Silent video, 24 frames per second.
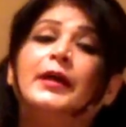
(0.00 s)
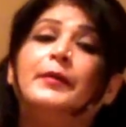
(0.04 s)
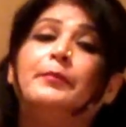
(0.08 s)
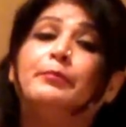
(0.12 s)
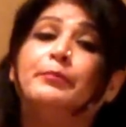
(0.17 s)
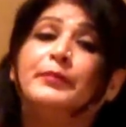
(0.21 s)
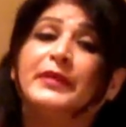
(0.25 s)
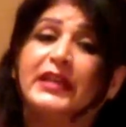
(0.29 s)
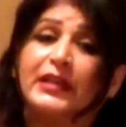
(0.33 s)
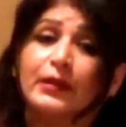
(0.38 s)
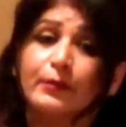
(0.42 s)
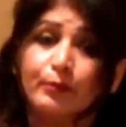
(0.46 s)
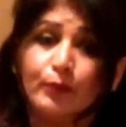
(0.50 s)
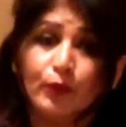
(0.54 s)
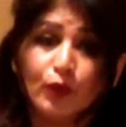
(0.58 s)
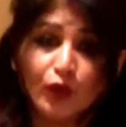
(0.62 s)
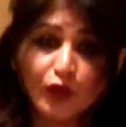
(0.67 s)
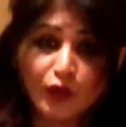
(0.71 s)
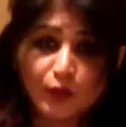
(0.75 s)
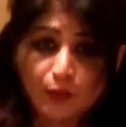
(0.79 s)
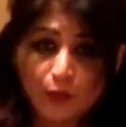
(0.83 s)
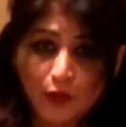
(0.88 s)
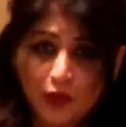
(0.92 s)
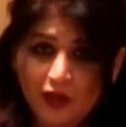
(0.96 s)
make
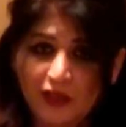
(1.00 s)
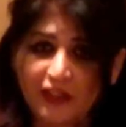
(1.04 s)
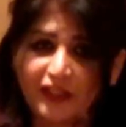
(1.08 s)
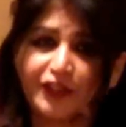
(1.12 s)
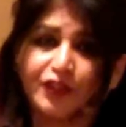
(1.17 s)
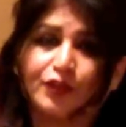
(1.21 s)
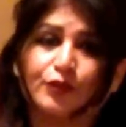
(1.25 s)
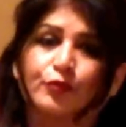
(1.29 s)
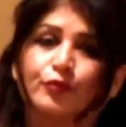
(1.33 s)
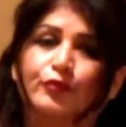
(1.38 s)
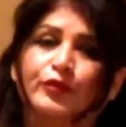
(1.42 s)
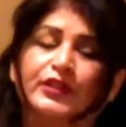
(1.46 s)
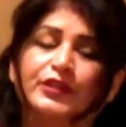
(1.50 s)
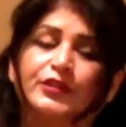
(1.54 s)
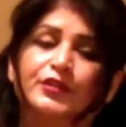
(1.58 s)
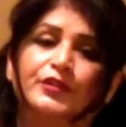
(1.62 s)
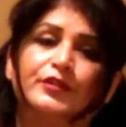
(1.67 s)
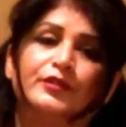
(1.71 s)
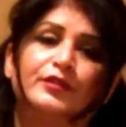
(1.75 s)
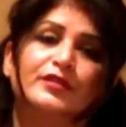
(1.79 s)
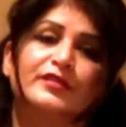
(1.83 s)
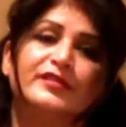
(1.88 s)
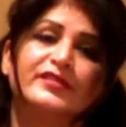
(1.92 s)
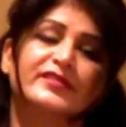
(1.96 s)
more polished
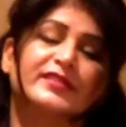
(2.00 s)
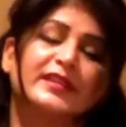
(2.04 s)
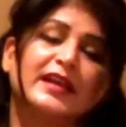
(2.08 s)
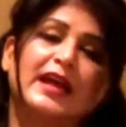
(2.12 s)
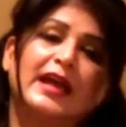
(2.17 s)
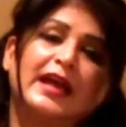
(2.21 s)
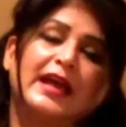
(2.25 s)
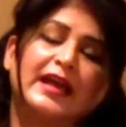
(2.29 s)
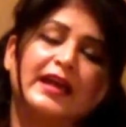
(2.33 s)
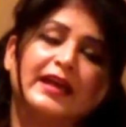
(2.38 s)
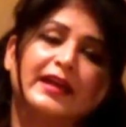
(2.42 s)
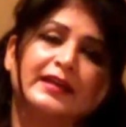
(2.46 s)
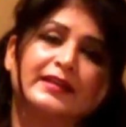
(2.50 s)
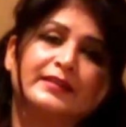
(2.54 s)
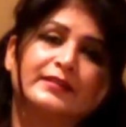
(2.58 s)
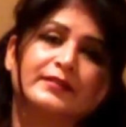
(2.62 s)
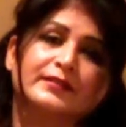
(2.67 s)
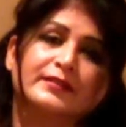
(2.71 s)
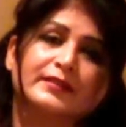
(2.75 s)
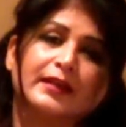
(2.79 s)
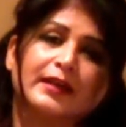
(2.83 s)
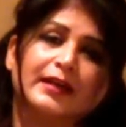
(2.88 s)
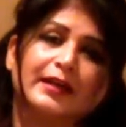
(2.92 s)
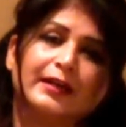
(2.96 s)
videos,
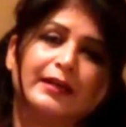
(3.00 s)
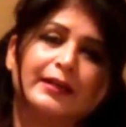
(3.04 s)
and